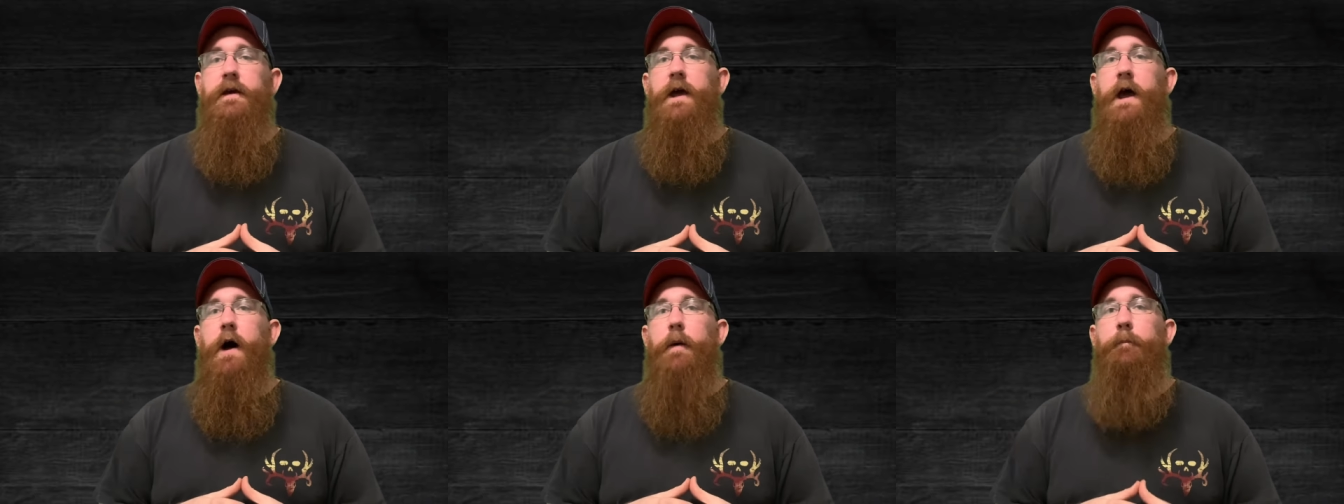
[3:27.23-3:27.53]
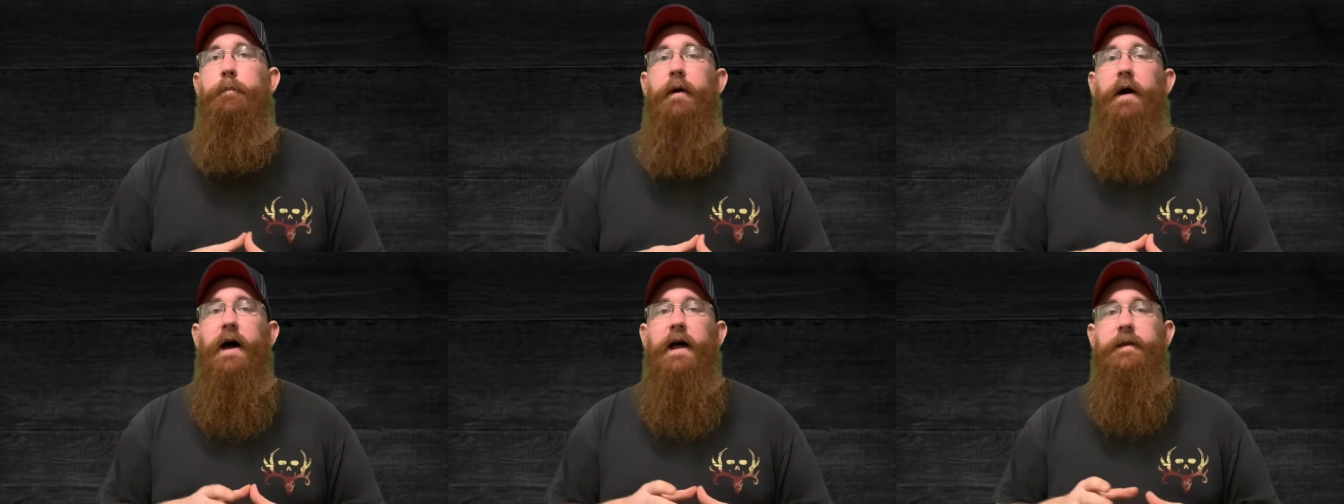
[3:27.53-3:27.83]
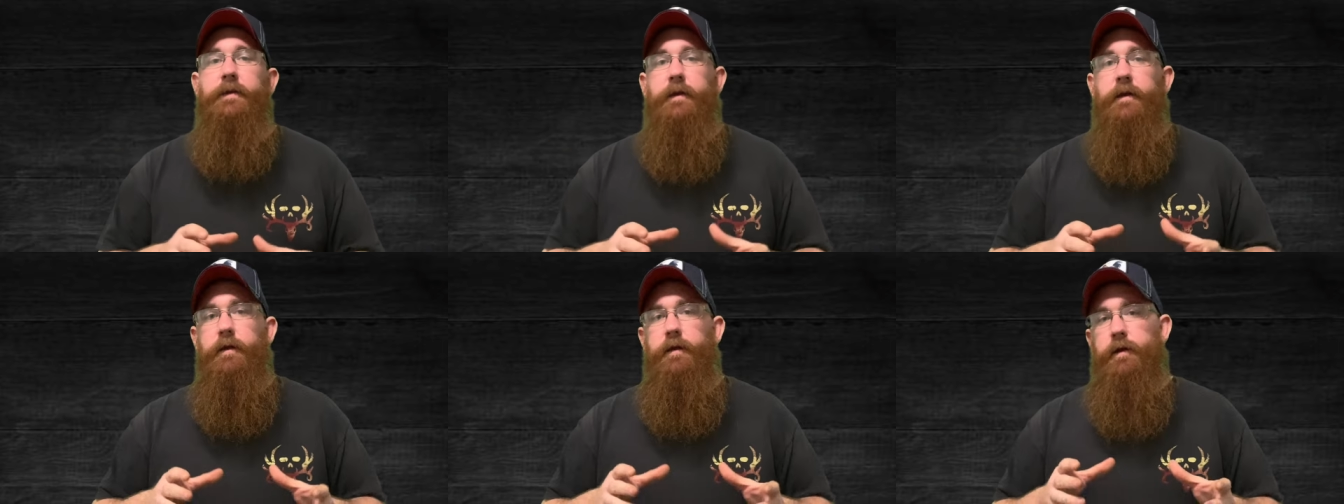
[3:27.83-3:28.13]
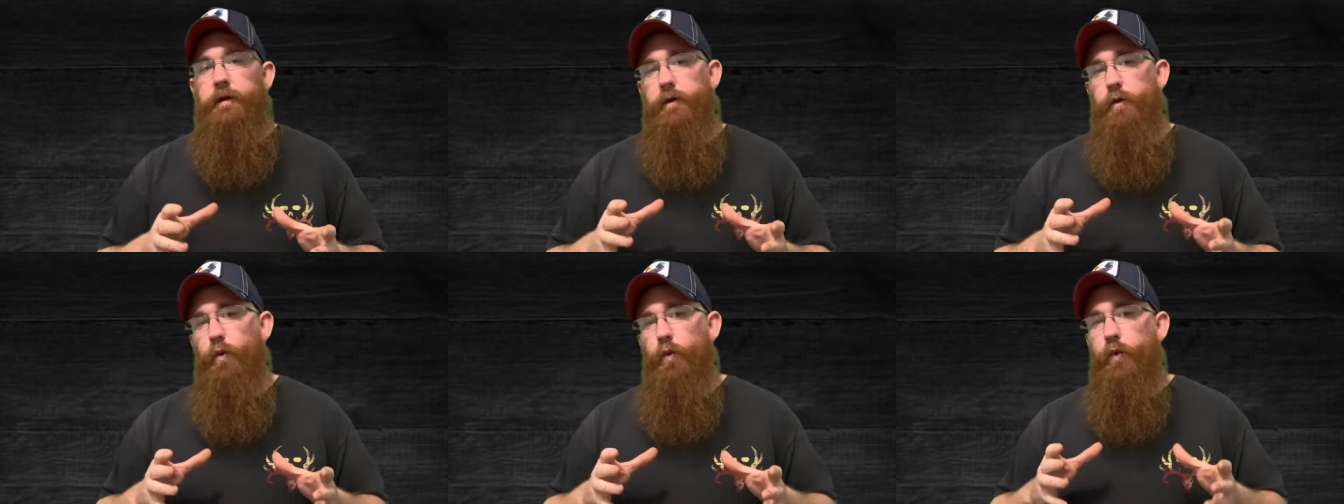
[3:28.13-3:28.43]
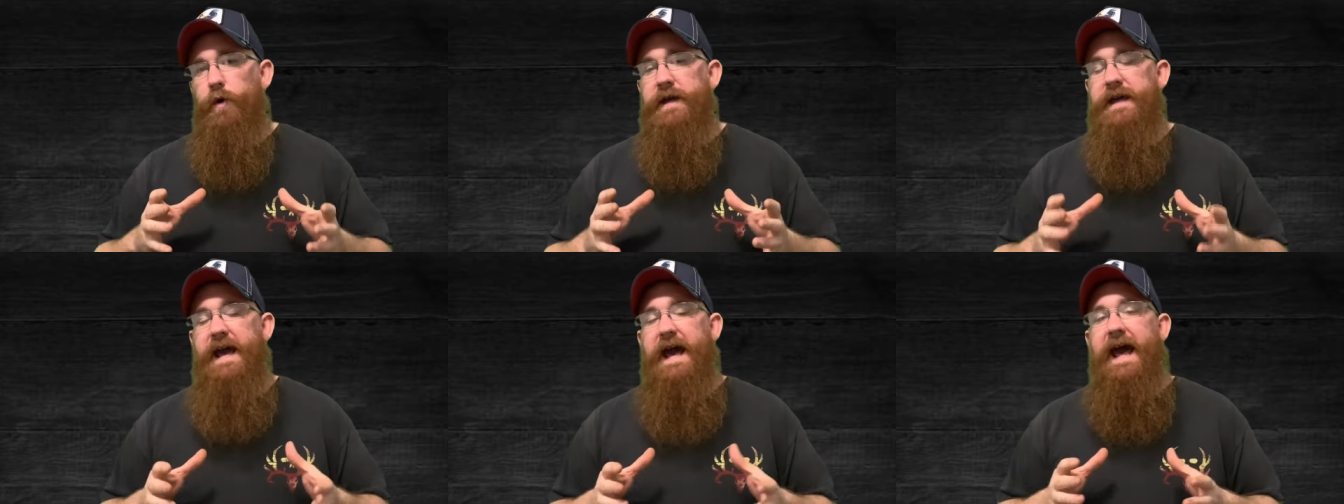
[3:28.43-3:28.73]
But
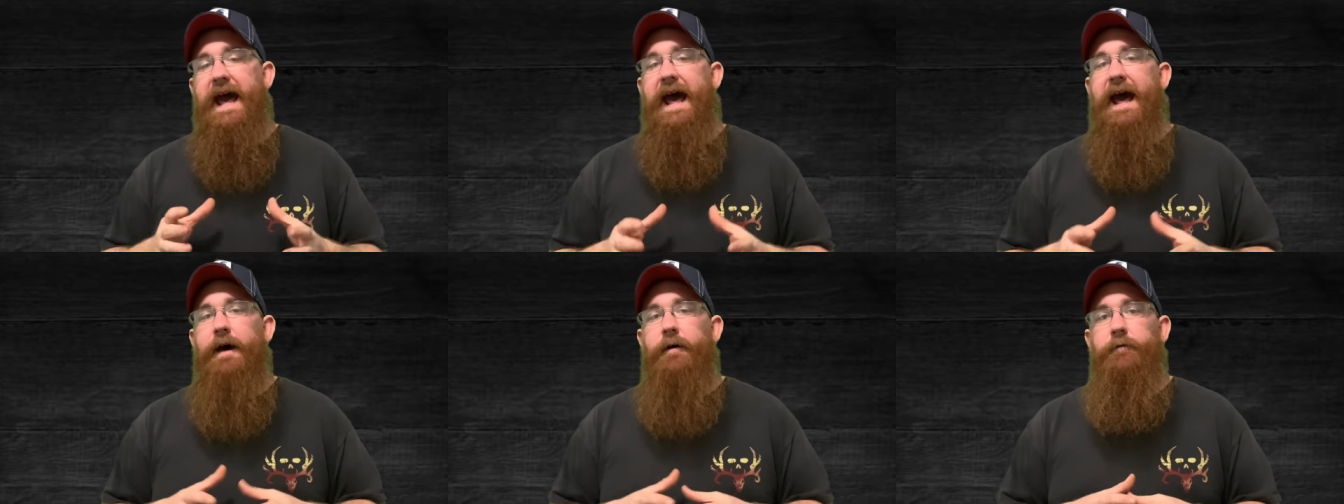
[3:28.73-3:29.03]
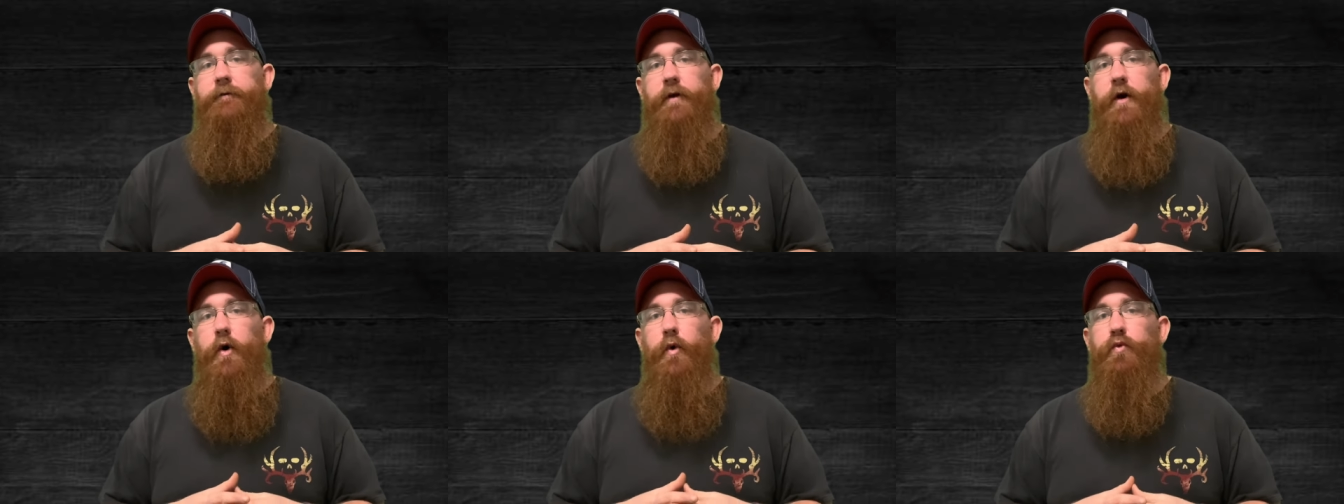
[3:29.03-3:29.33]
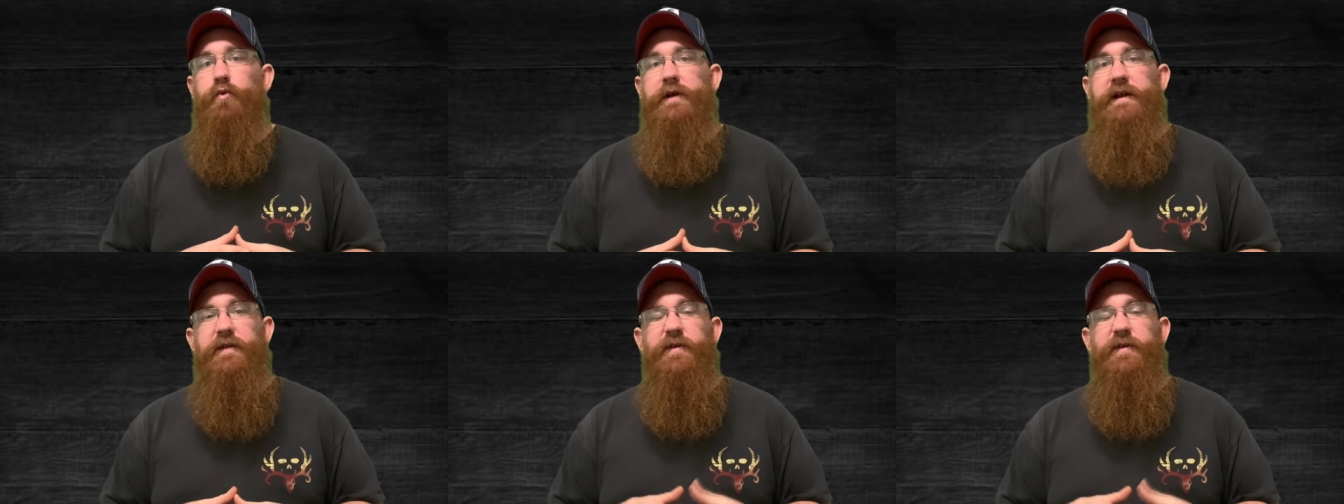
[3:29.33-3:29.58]
we have only